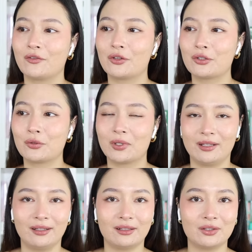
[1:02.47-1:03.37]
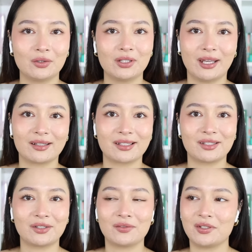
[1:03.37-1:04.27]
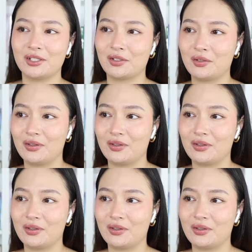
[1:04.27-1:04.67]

for those who would like an early access to the video,